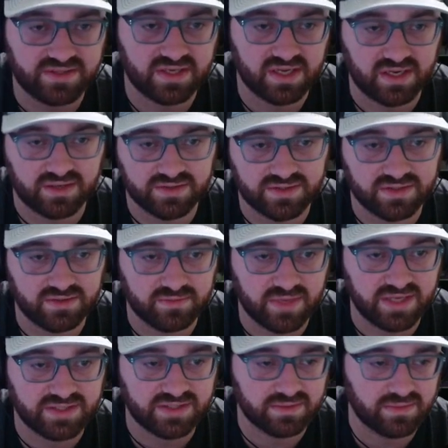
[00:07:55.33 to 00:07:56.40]
and I'll still
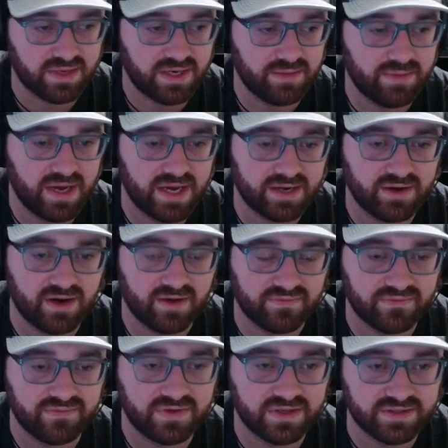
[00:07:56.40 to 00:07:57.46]
make some money back off
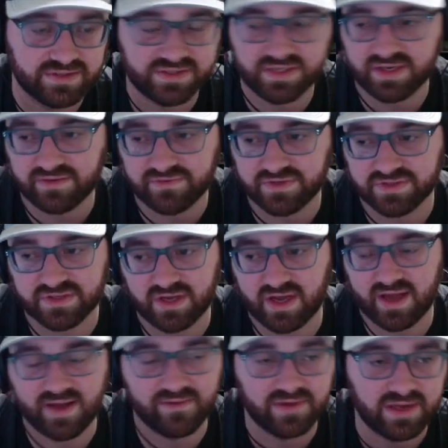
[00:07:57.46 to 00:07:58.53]
of it instead of just not
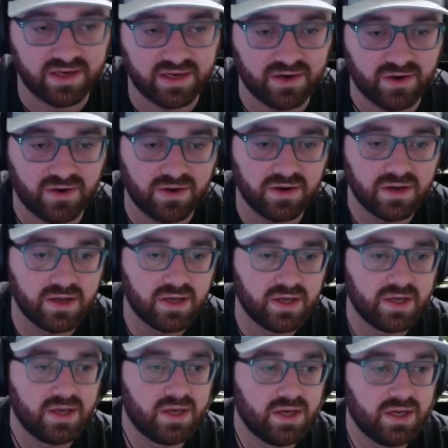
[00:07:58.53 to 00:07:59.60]
having it at all.
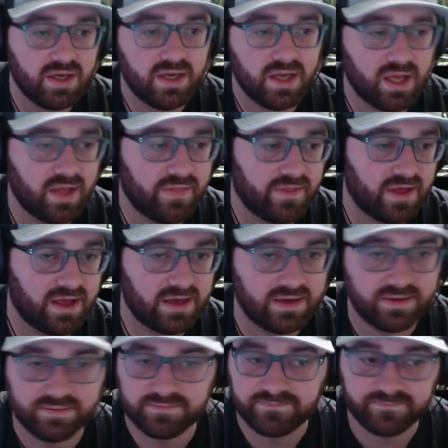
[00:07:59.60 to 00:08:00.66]
And
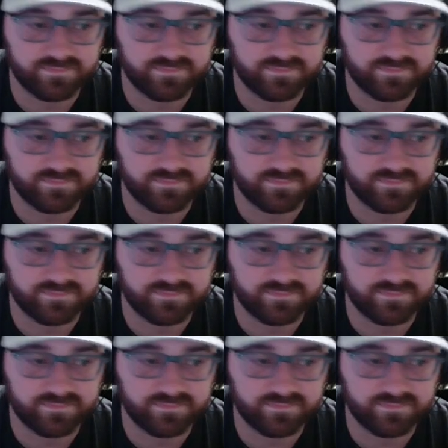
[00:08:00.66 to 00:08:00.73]
then,